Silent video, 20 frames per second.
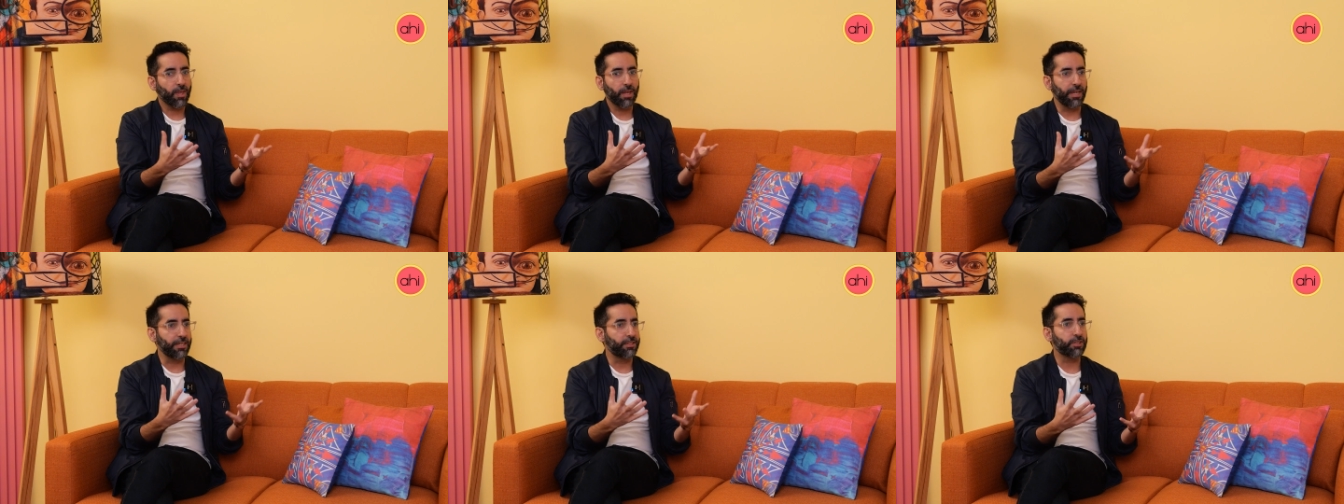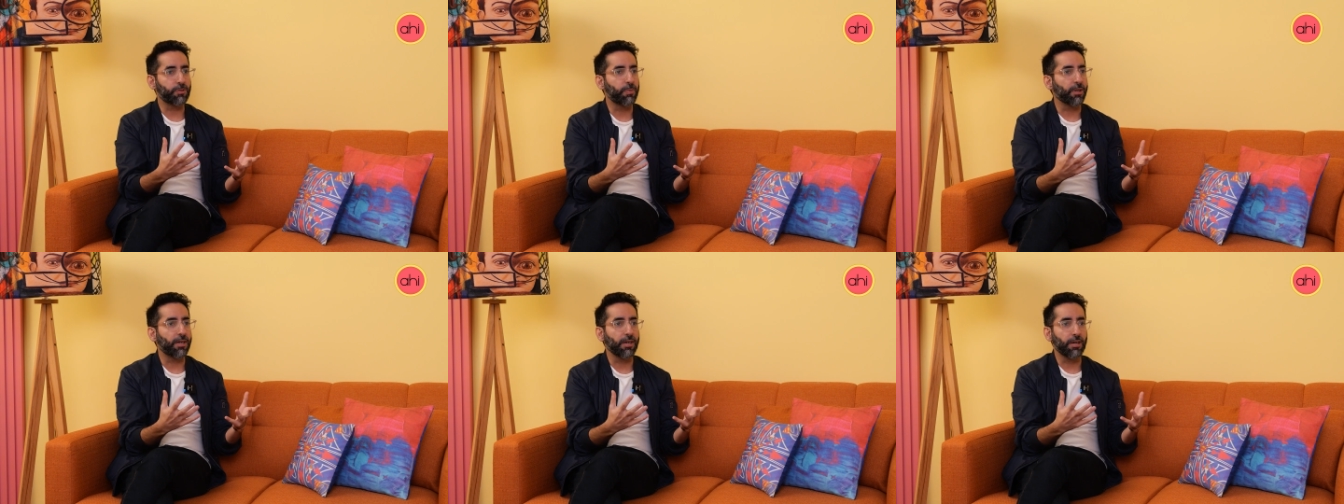it
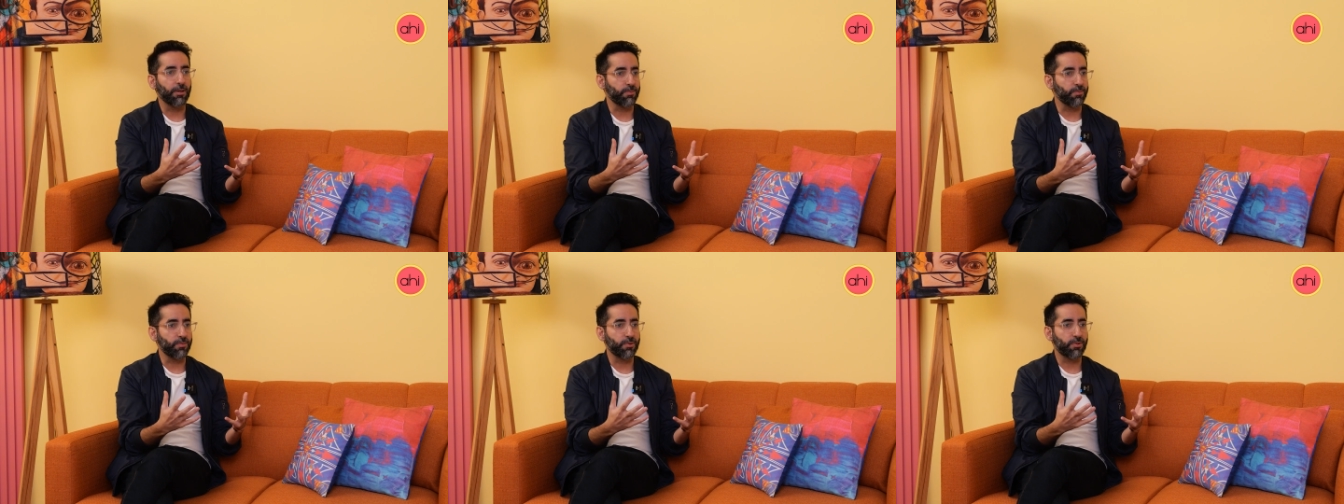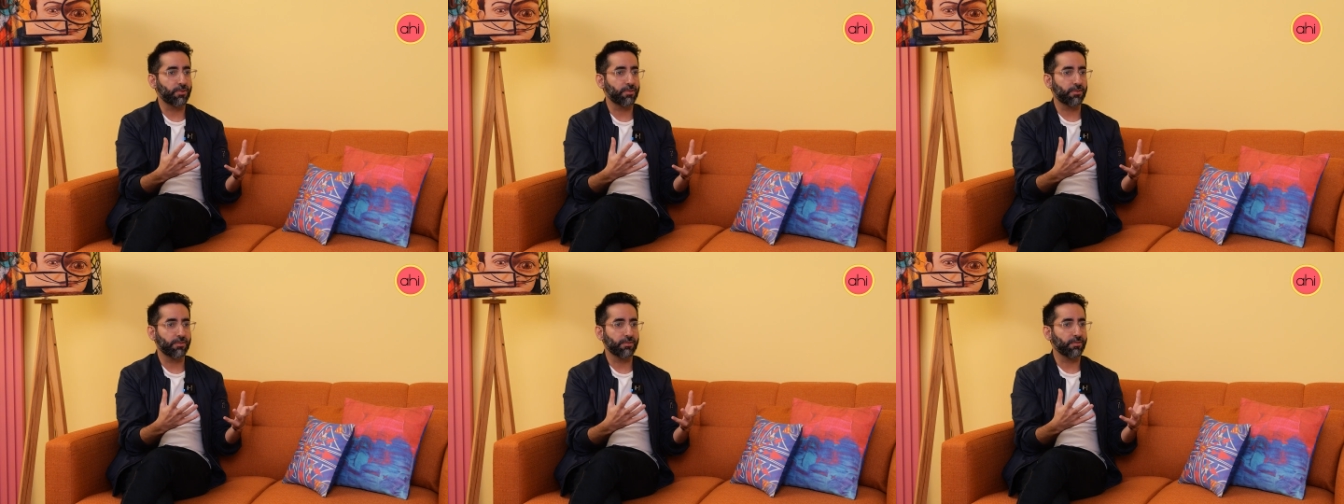just
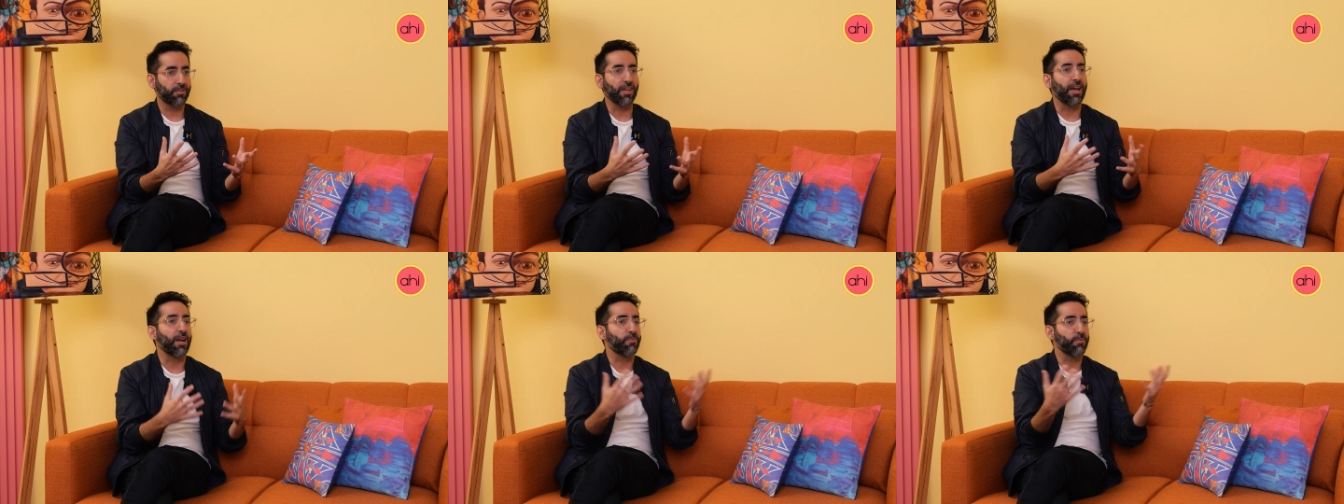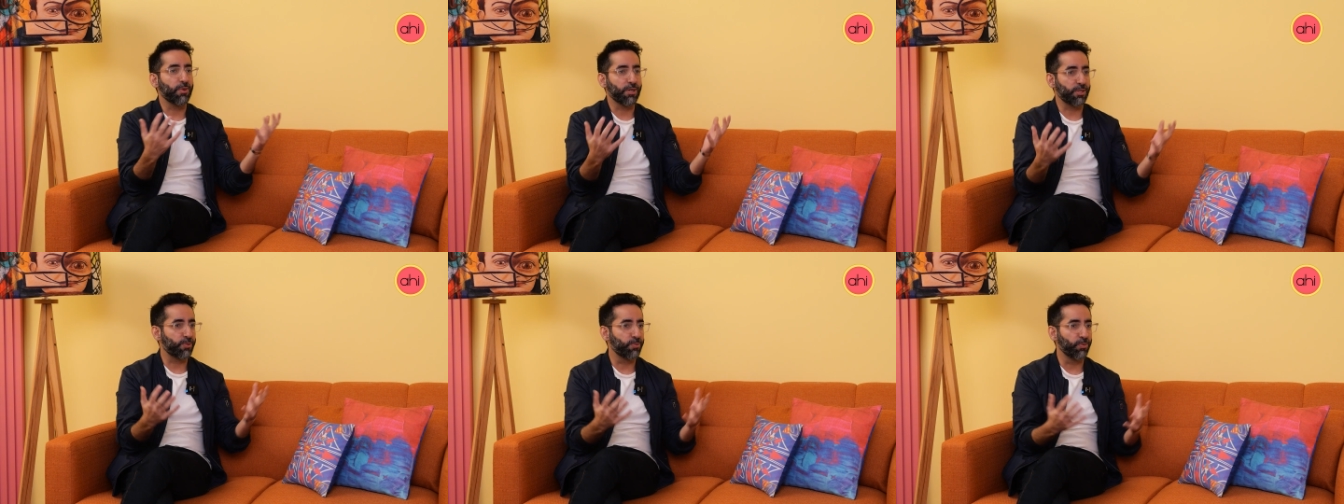becomes that
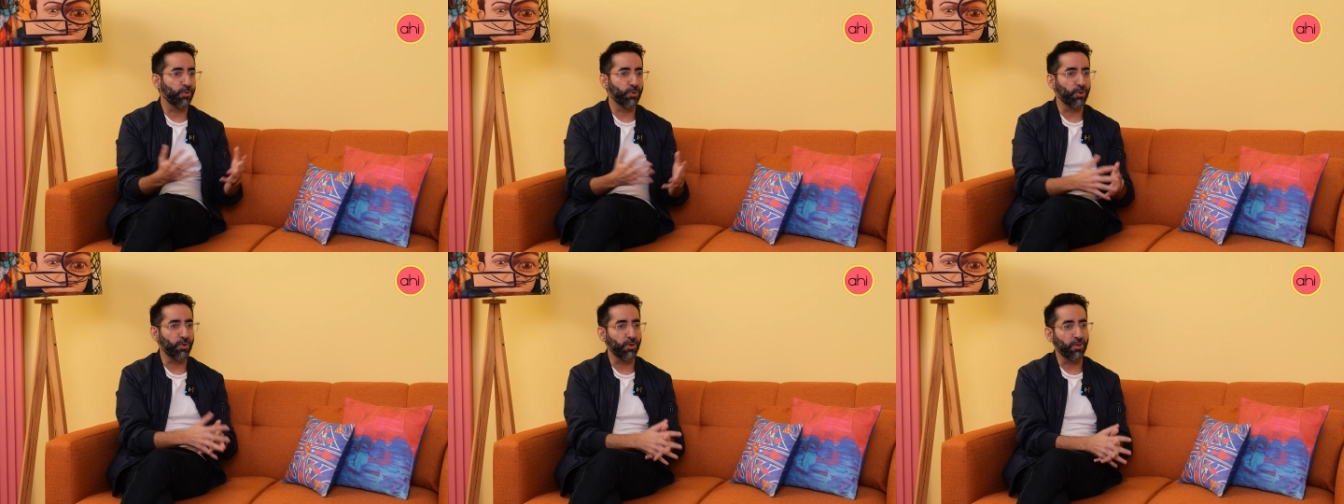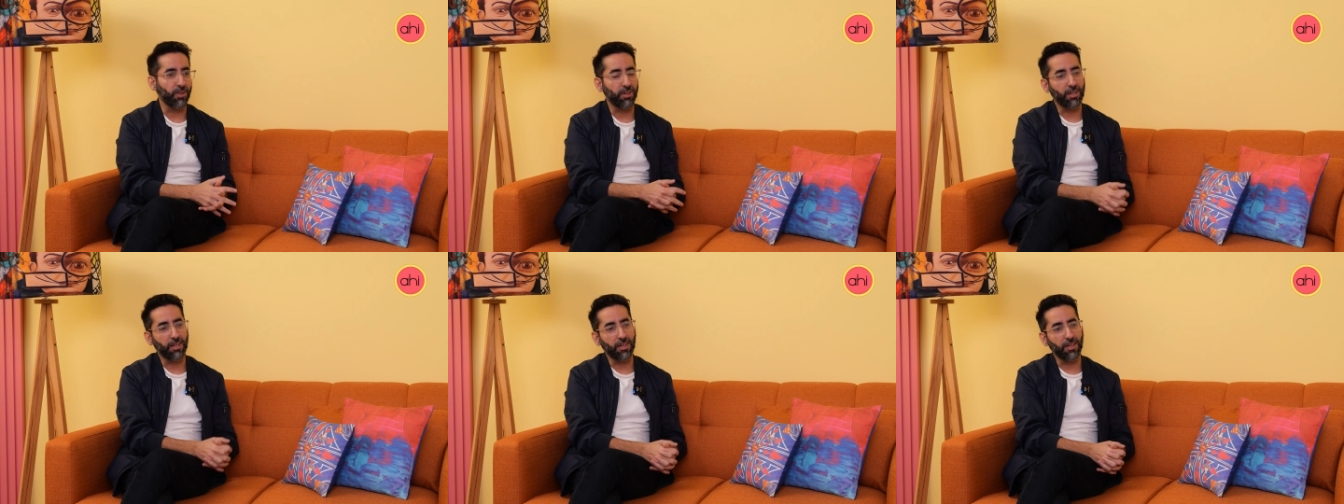much
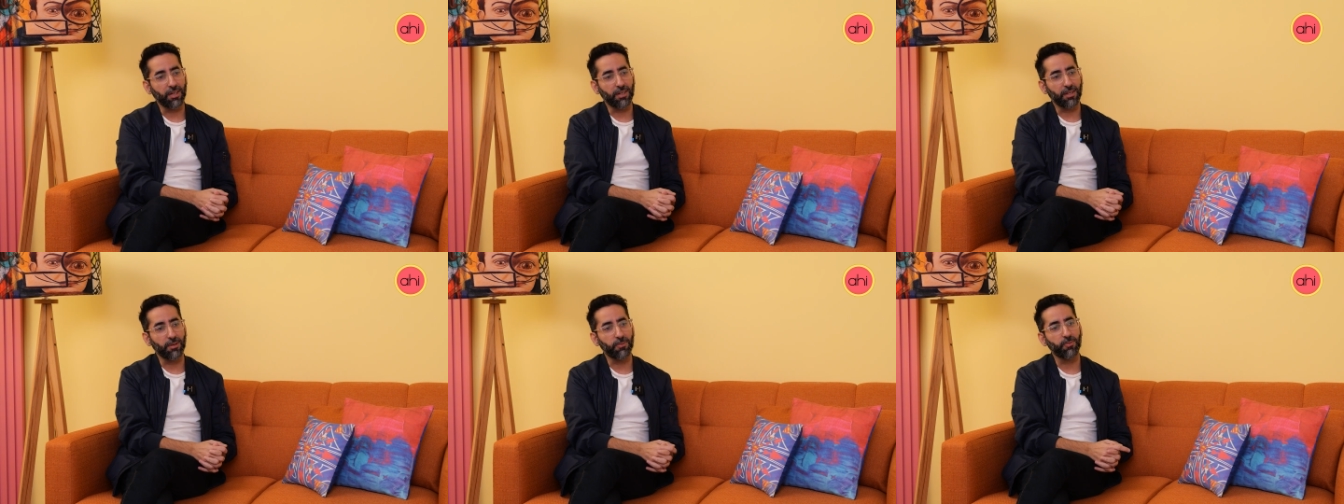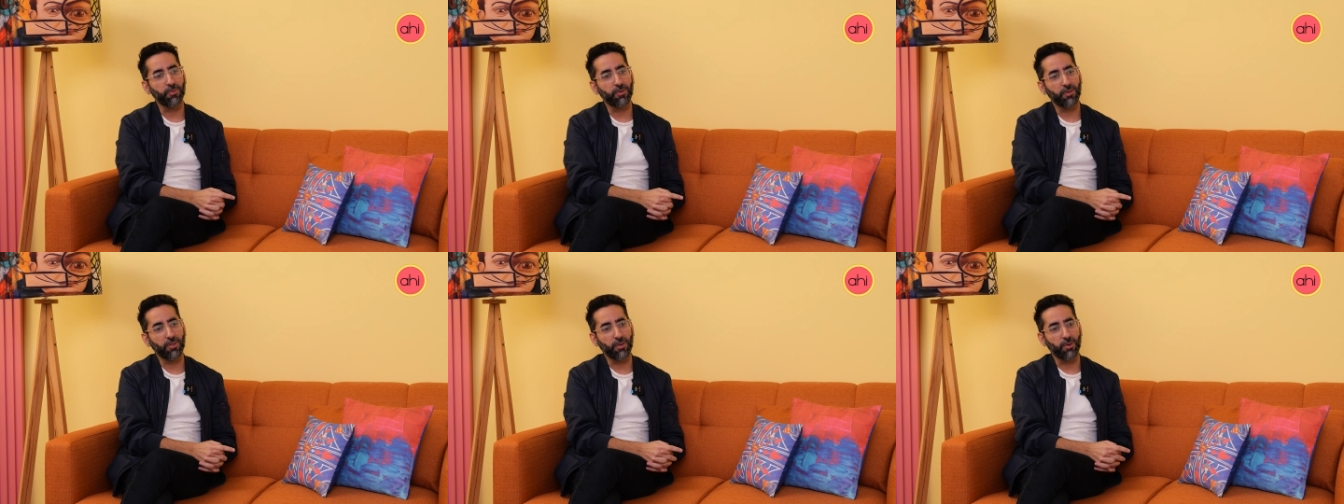more,
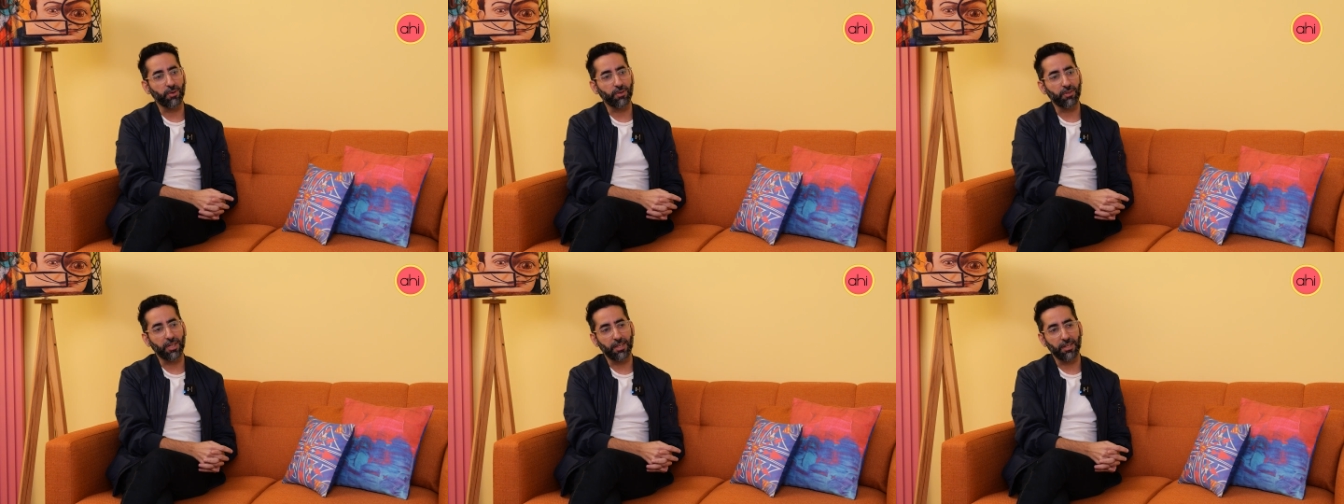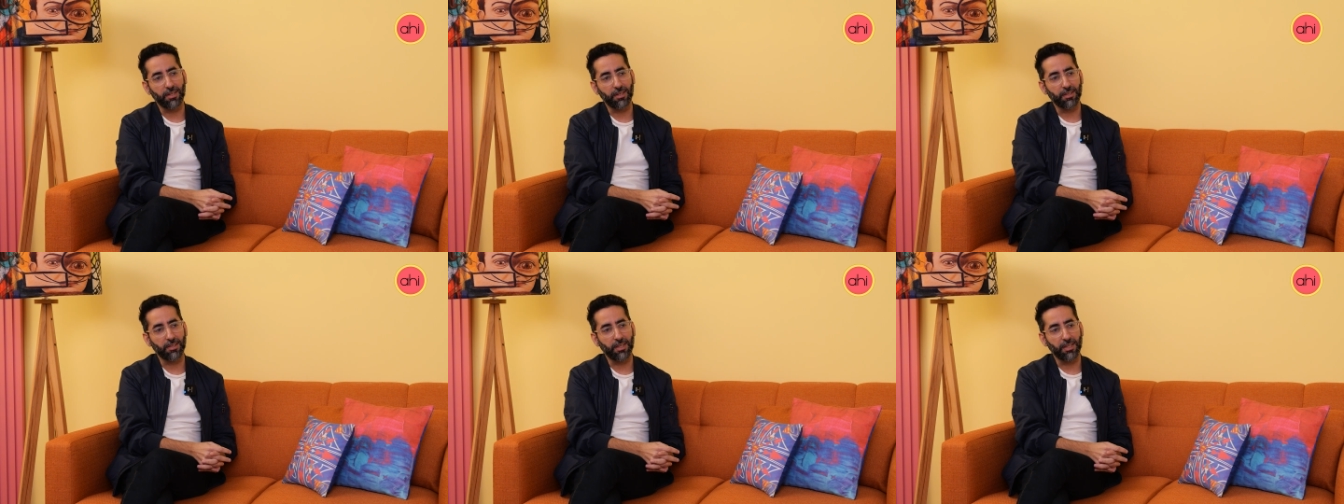you know,
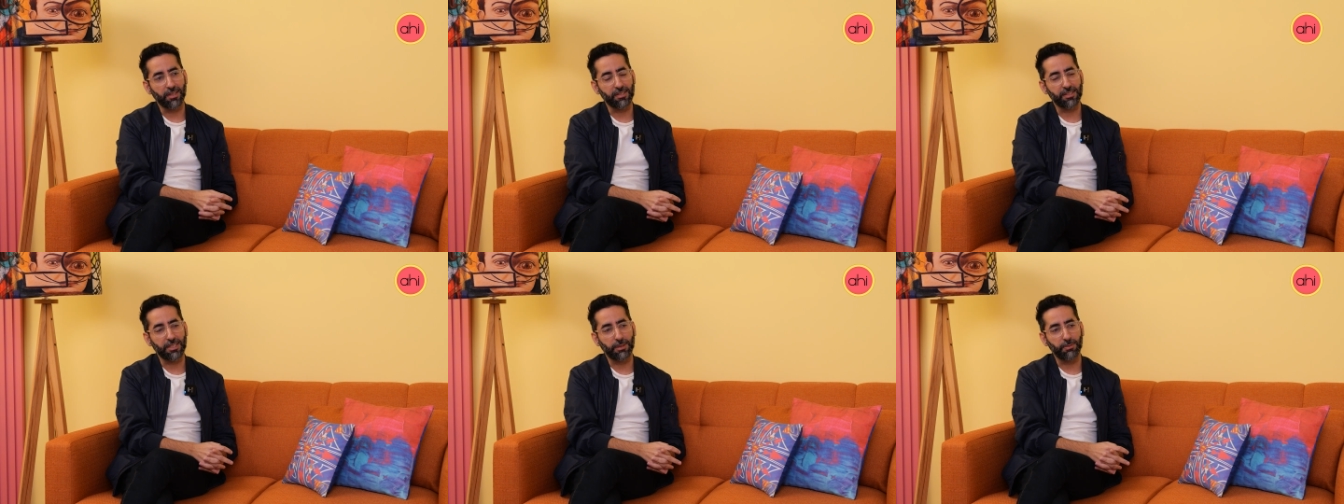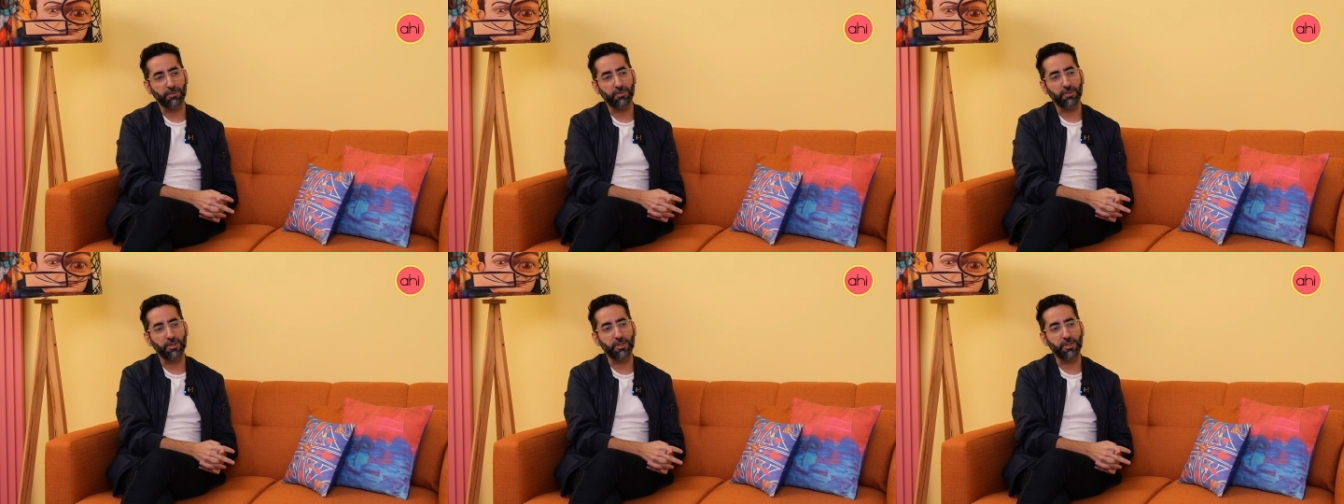than the sum of